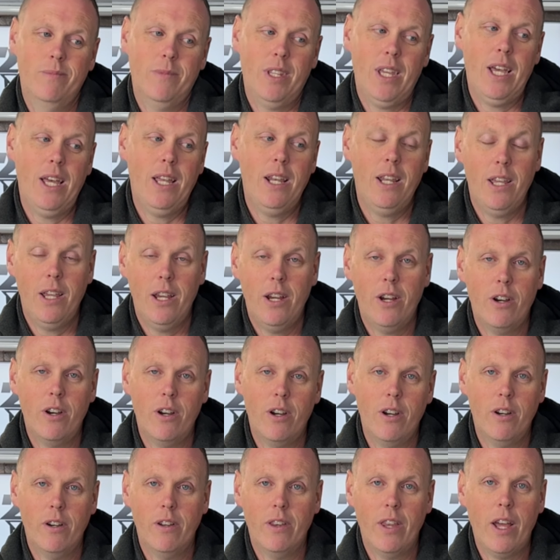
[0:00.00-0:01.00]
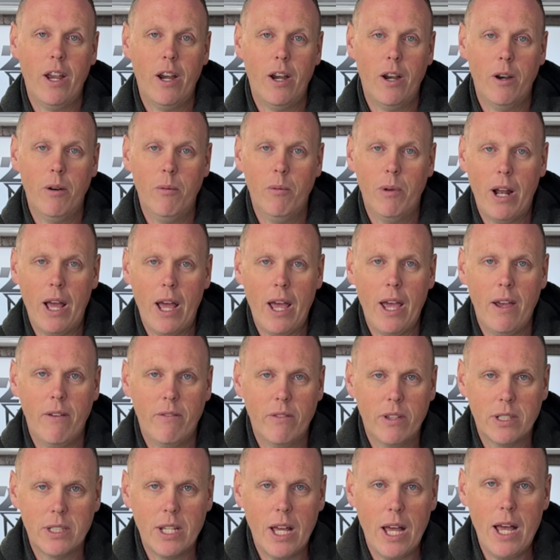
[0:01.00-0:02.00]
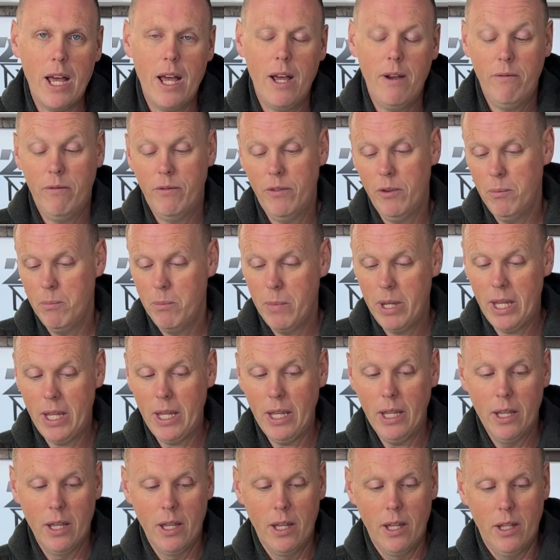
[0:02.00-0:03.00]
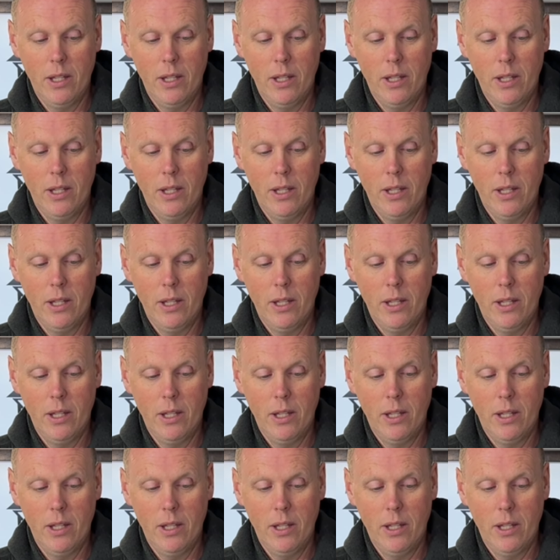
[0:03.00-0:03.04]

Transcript: kind of here and there when I have the time for me.